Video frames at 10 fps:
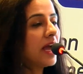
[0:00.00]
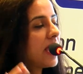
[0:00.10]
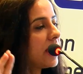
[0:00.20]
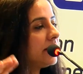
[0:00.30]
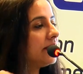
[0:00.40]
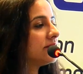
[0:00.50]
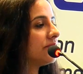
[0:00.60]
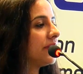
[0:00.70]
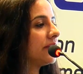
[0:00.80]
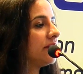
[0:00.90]
and it is
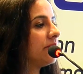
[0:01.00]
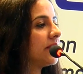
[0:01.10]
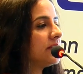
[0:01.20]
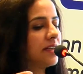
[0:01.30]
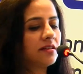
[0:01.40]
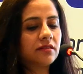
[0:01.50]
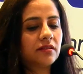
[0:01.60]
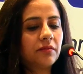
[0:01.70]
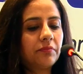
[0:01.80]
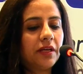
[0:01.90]
affected by changes
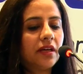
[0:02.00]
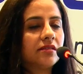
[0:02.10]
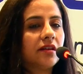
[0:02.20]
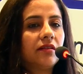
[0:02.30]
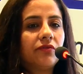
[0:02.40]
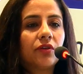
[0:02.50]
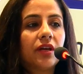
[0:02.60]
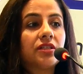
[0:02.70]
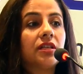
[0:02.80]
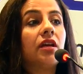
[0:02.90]
in the pH
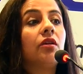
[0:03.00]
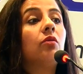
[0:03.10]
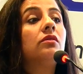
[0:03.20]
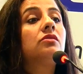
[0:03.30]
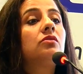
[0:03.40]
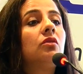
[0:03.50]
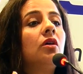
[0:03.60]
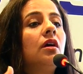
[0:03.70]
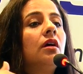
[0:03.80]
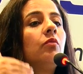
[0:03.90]
centrifugation, and also
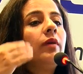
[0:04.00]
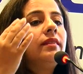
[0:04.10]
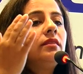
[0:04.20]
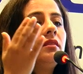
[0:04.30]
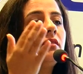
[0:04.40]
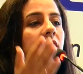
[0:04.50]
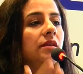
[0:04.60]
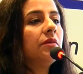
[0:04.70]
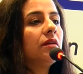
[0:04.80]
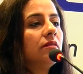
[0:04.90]
when the
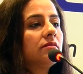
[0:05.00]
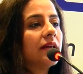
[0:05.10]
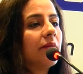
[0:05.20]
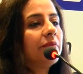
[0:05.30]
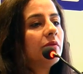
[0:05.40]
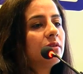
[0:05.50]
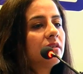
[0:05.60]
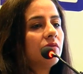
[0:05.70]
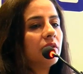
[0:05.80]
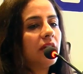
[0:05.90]
semen sample was
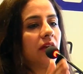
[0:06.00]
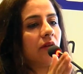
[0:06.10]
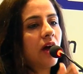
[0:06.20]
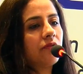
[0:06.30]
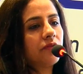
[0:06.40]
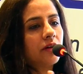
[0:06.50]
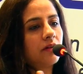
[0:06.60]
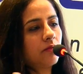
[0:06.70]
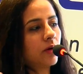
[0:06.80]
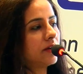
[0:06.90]
given and after
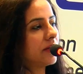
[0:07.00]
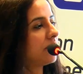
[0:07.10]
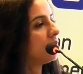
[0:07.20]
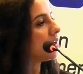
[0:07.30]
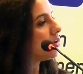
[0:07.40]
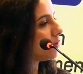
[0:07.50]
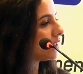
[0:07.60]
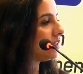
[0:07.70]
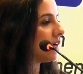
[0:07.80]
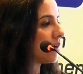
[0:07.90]
what time we are
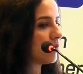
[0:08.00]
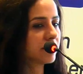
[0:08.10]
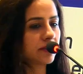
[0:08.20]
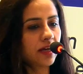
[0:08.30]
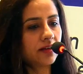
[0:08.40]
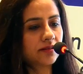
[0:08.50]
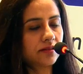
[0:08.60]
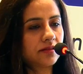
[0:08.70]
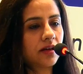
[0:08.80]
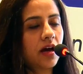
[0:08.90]
doing the ROS
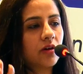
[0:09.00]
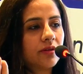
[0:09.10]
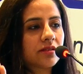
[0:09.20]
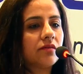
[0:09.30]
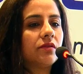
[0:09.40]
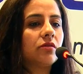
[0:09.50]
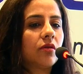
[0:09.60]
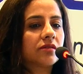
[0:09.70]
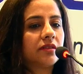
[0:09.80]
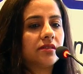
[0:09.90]
analysis. The ROS level, the
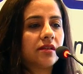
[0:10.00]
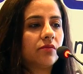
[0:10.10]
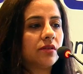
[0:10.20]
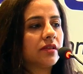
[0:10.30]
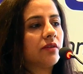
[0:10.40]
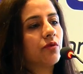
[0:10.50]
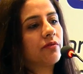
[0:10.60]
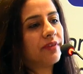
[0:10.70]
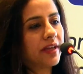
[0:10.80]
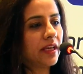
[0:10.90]
oxidant levels, it
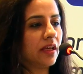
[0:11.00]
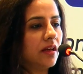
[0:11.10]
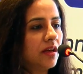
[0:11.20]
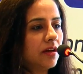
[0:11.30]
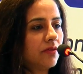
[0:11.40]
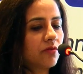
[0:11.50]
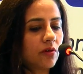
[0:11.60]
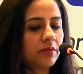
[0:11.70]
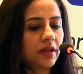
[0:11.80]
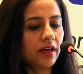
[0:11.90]
would vary
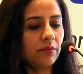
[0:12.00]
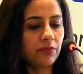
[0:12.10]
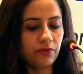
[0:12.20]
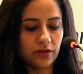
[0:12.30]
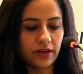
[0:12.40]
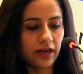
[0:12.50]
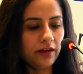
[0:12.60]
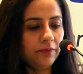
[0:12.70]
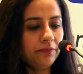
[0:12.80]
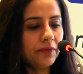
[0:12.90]
from time for
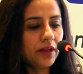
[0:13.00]
that.